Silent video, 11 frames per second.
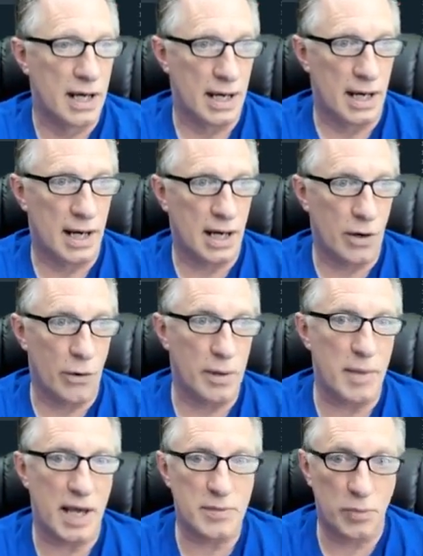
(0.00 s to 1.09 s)

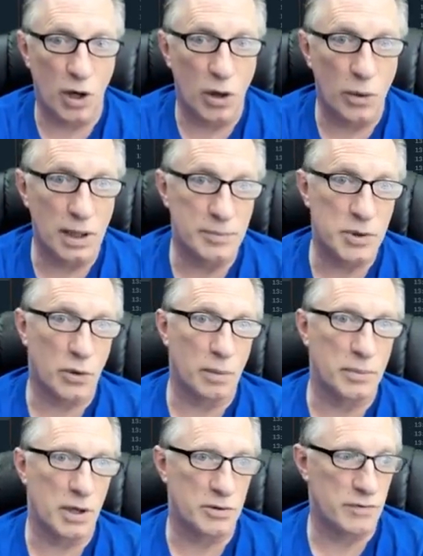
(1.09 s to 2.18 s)
Coinbase Pro will
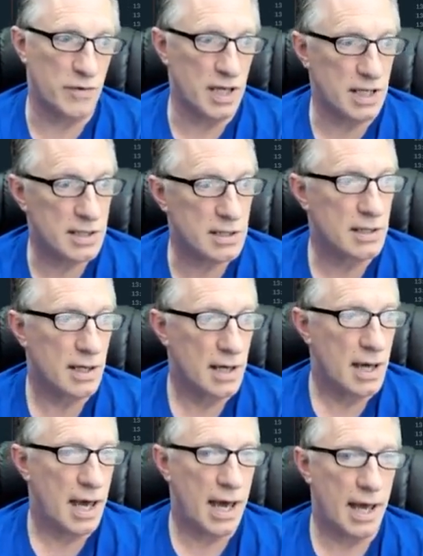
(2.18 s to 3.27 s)
absorb those fees,
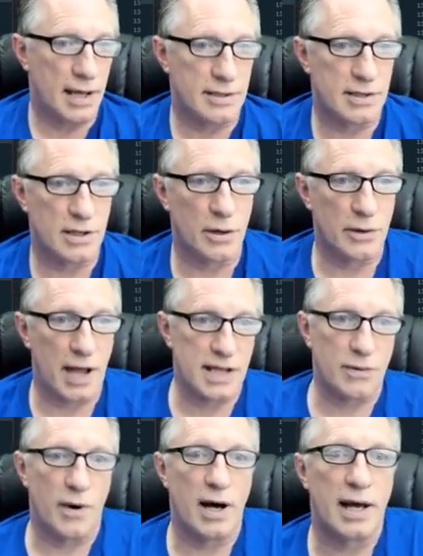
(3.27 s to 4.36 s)
and so
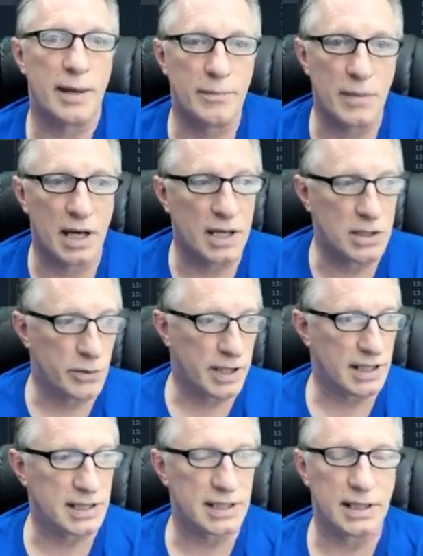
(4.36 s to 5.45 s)
that's why I'm doing
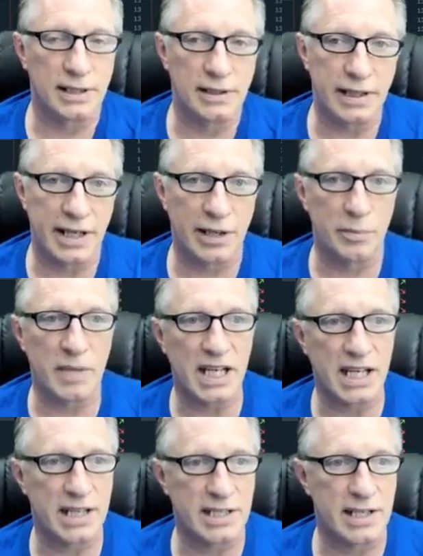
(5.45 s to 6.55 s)
this little
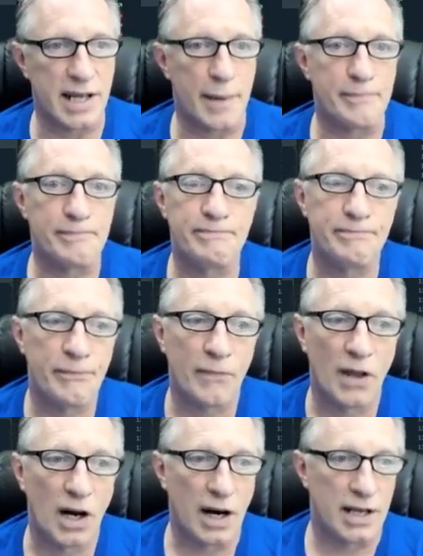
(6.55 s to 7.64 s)
intermediate step.
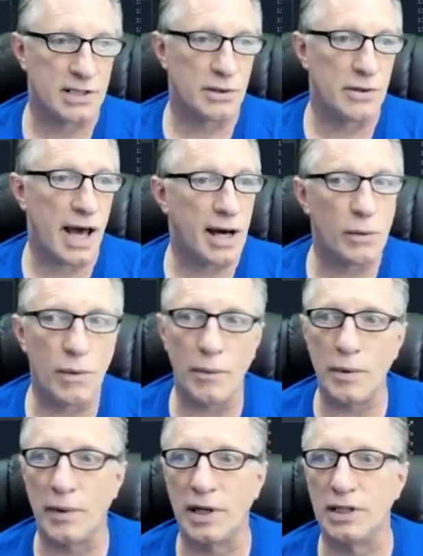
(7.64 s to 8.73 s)
All right, so now what
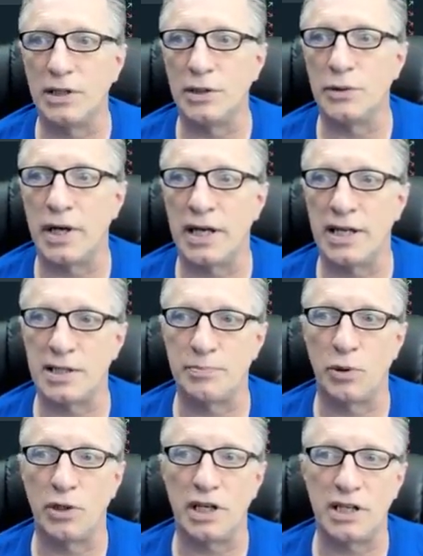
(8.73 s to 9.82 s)
we want to do is
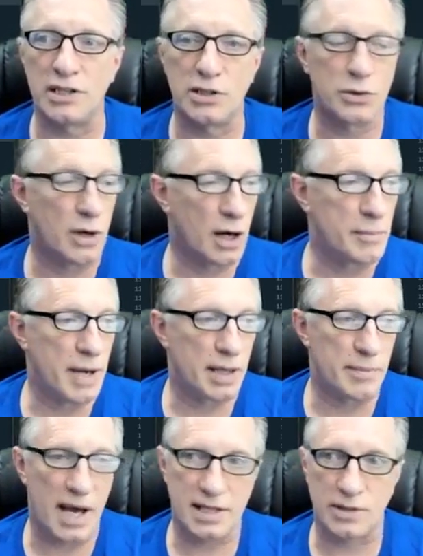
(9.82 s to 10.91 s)
put it into our
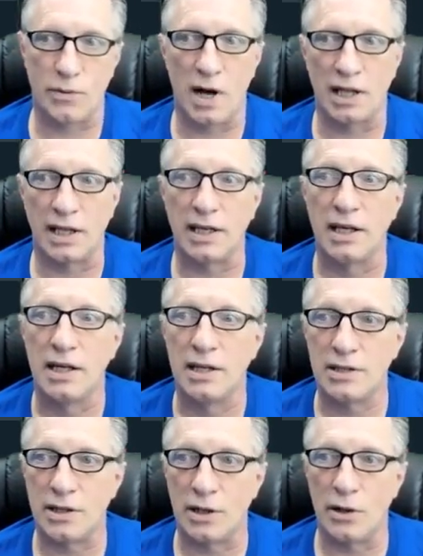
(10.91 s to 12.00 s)
MetaMask wallet.
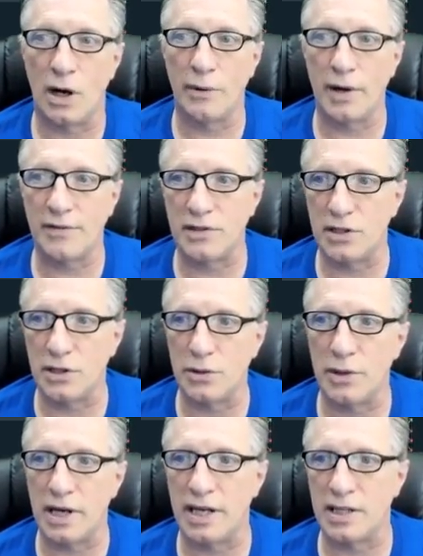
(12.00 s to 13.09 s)
So all we have to
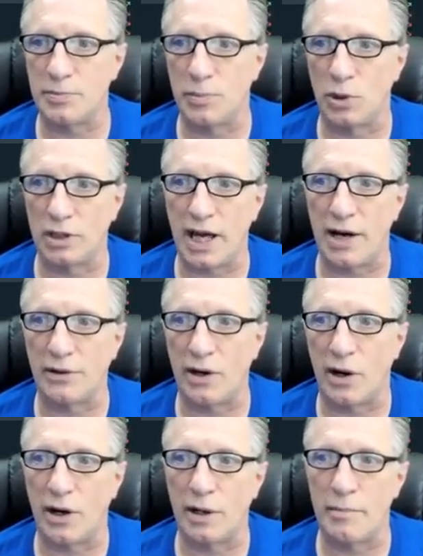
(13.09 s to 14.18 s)
do is pull down
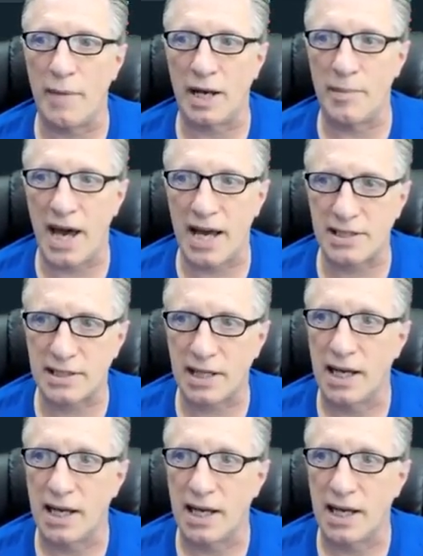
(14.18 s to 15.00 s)
our MetaMask,